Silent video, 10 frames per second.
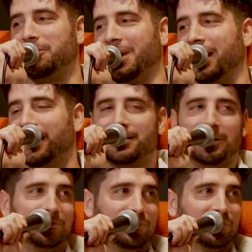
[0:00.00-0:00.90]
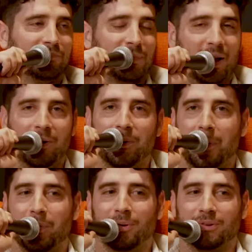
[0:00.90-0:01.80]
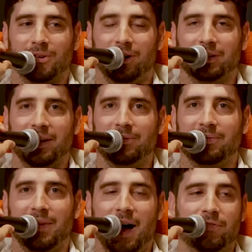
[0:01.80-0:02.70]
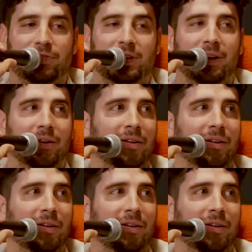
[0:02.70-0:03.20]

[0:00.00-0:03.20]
Some links. I don't remember what it's called. What does he